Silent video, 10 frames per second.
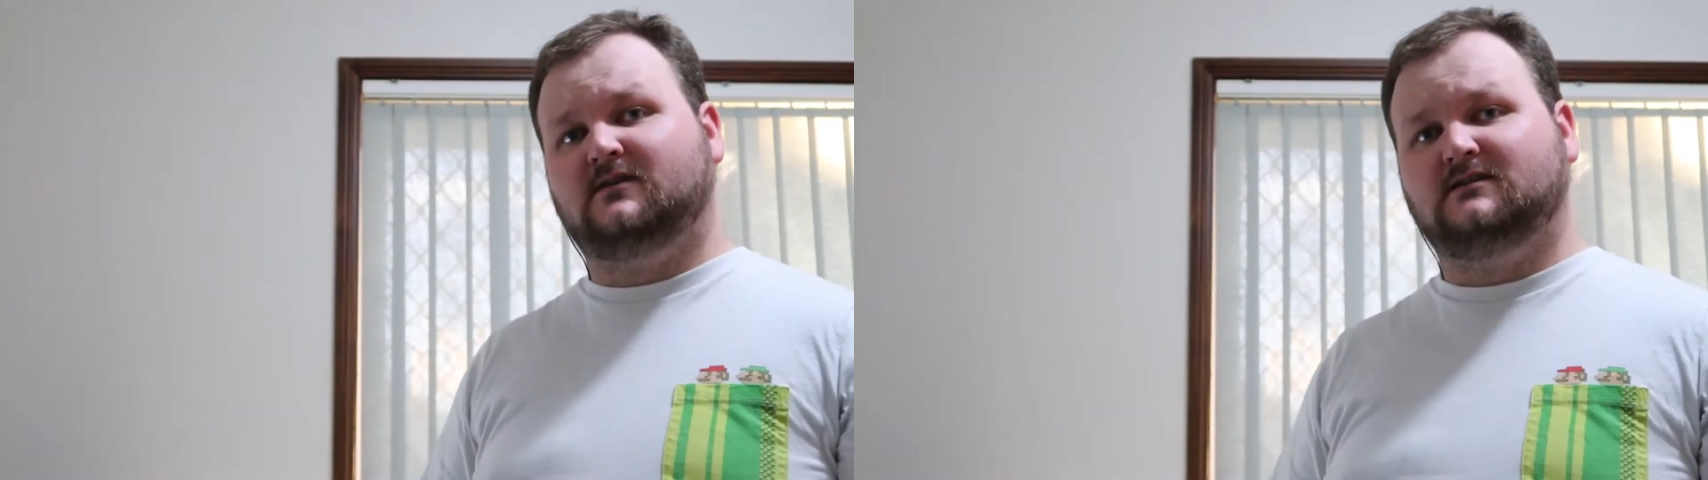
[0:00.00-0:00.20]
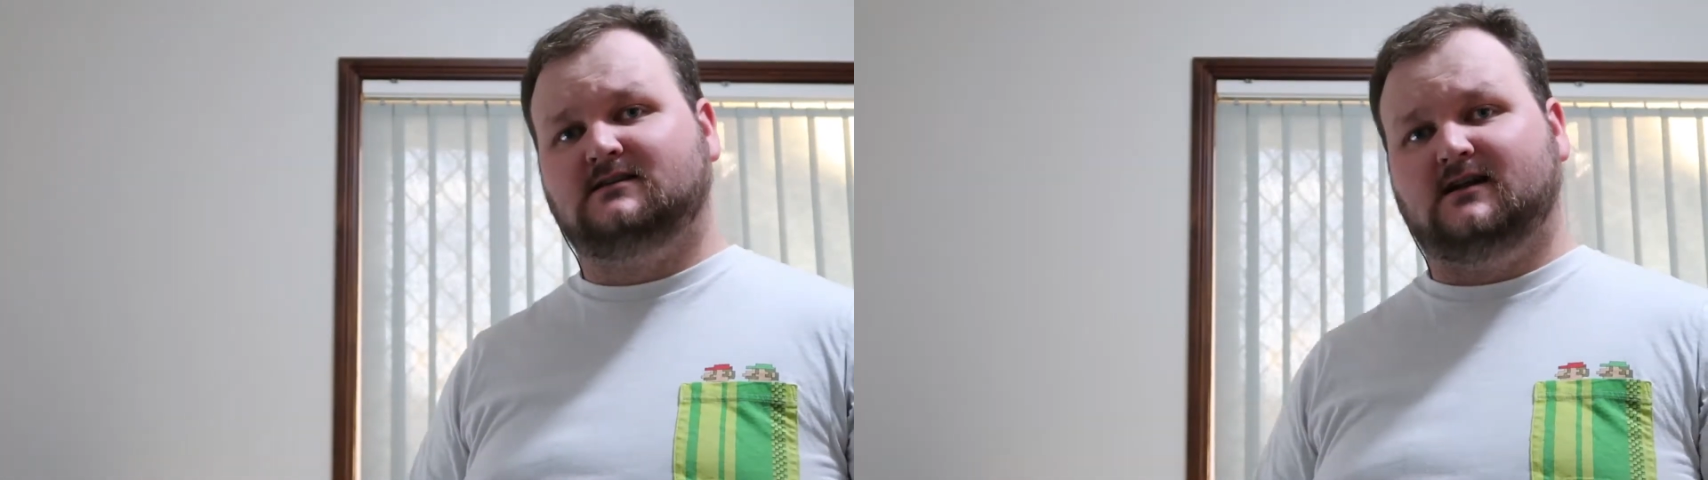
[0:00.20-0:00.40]

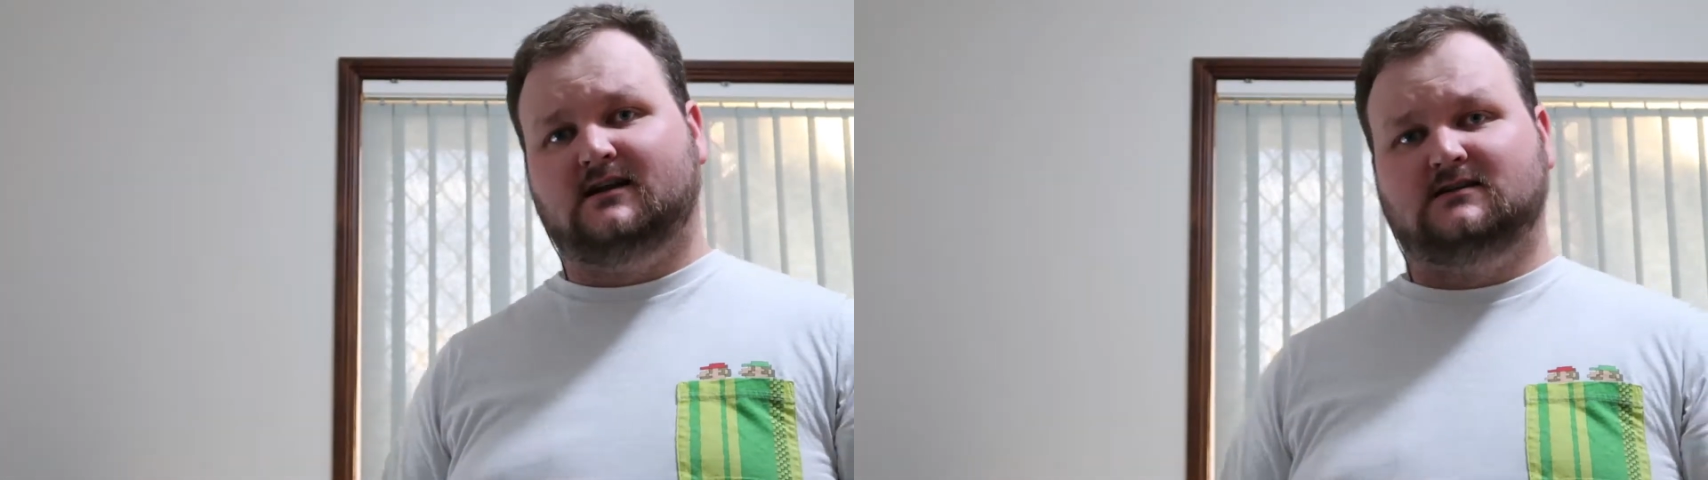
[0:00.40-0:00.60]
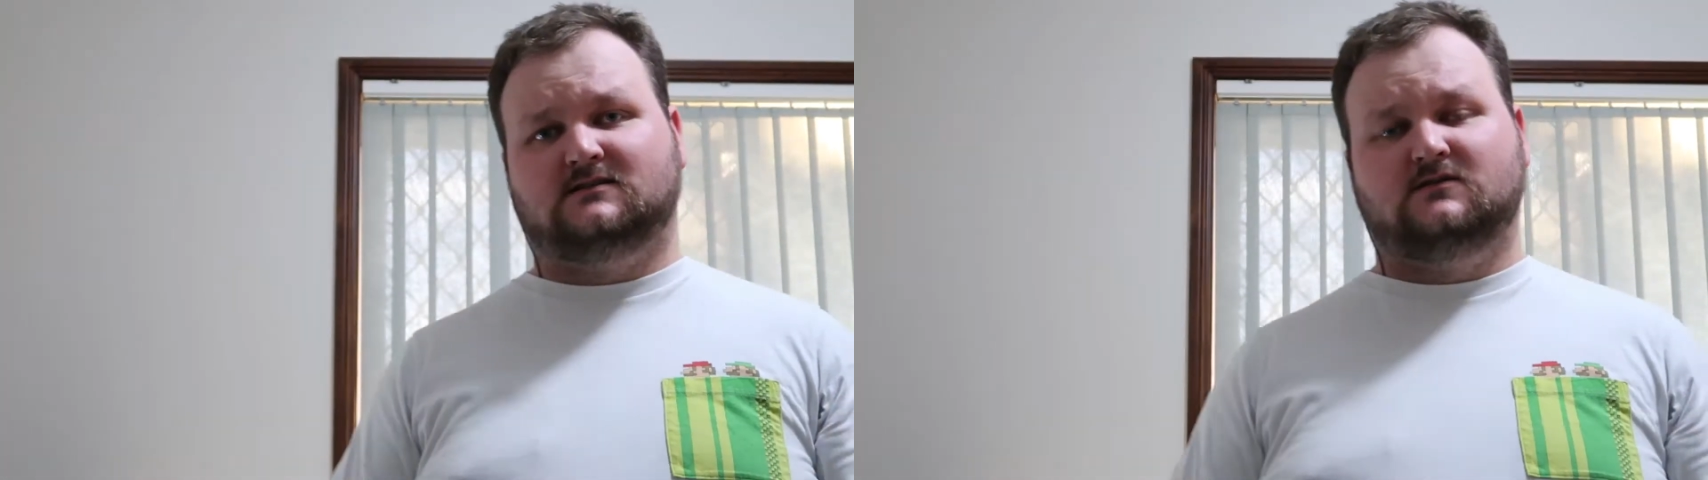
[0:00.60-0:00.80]
into
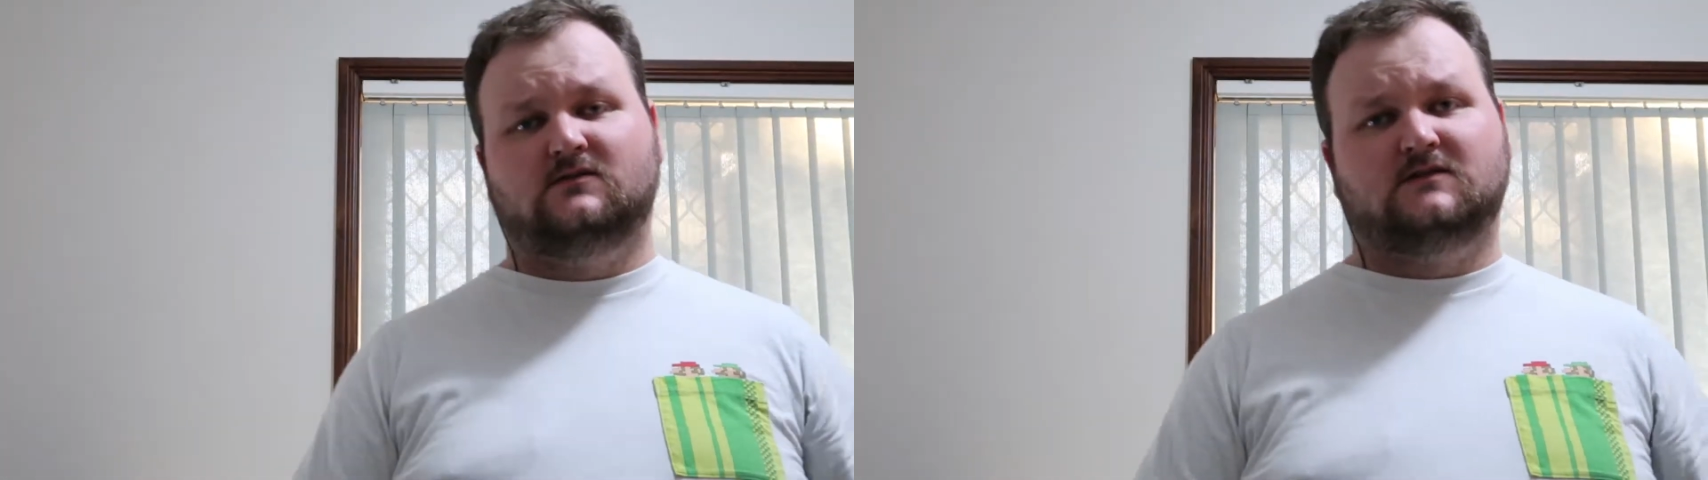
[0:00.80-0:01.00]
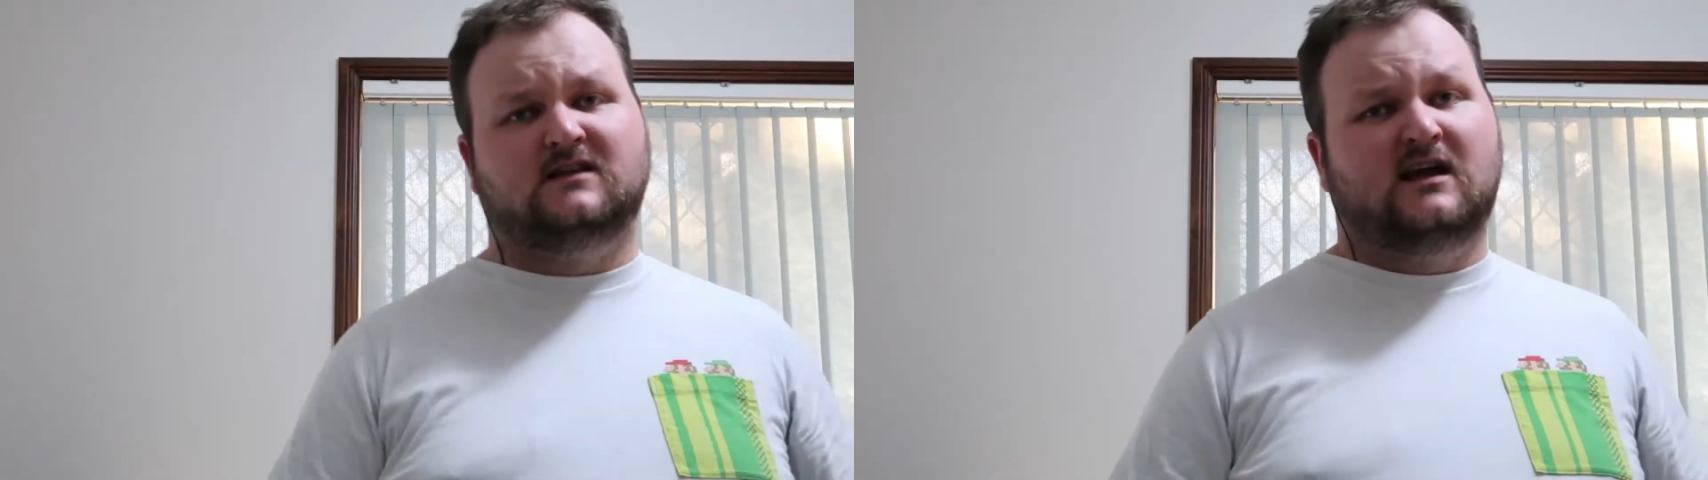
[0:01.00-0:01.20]
today's
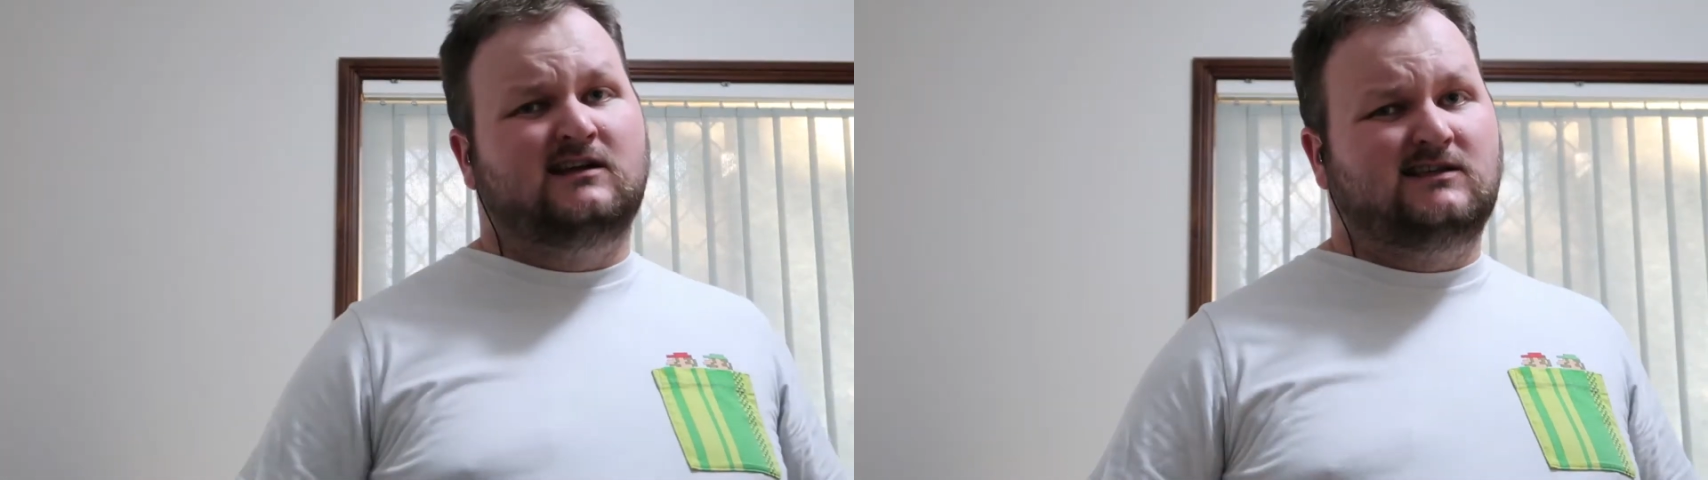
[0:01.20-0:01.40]
news,